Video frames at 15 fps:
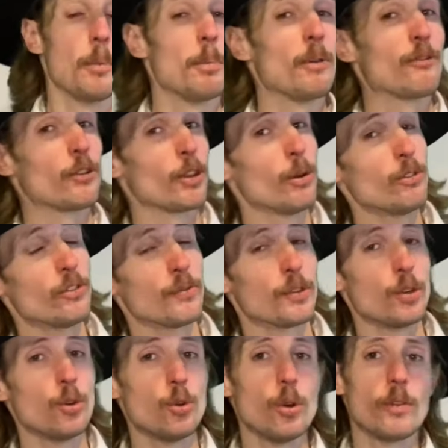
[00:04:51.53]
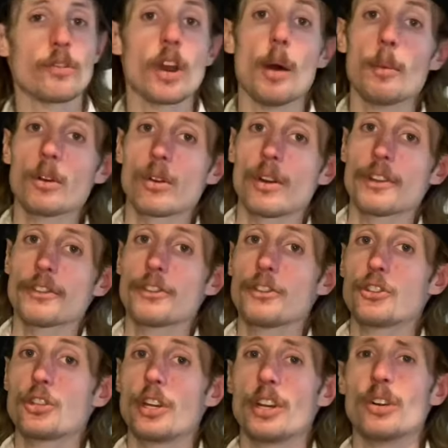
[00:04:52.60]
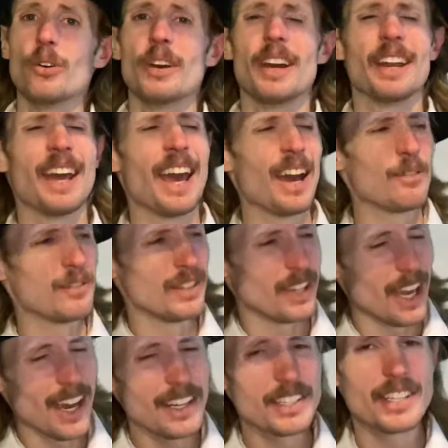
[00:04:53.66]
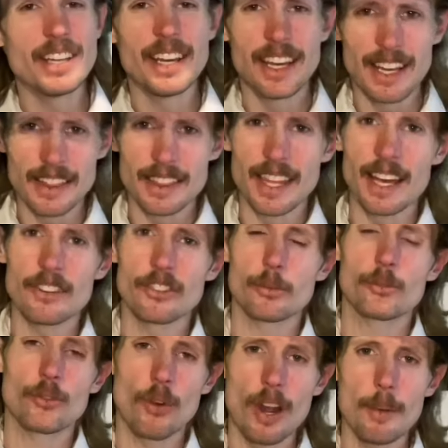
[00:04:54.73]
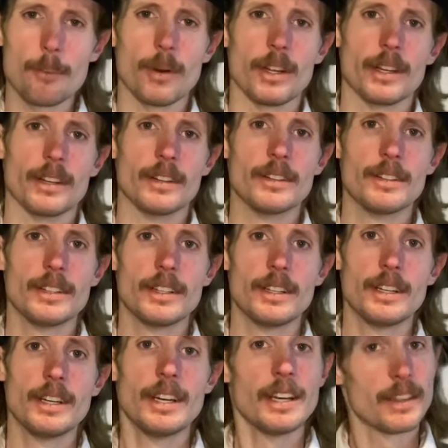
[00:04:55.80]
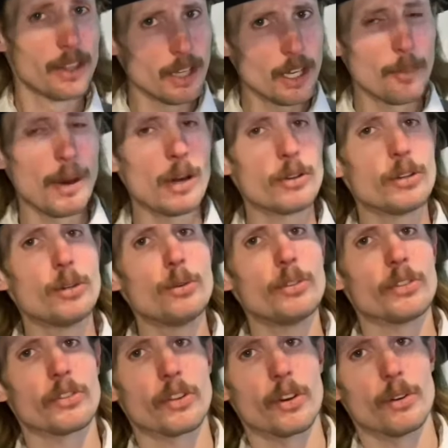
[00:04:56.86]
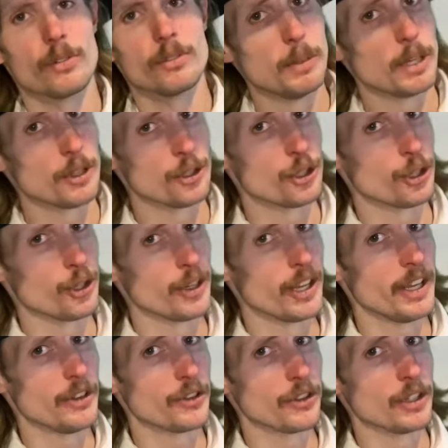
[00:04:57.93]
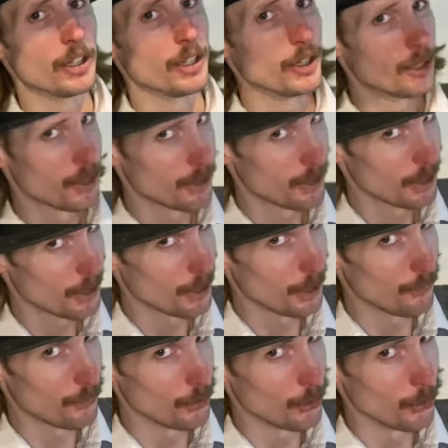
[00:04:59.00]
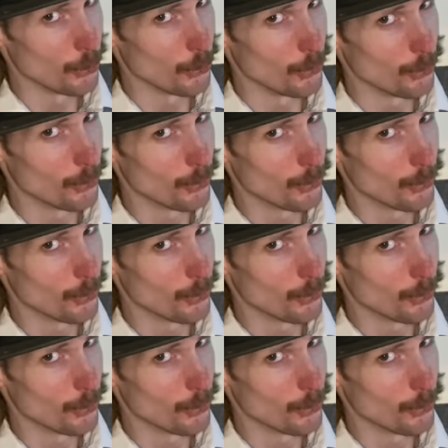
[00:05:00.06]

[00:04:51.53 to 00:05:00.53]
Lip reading: But for those of you who have come across this channel and have yet to hit that subscribe button, think about doing so because you're a daisy if you do.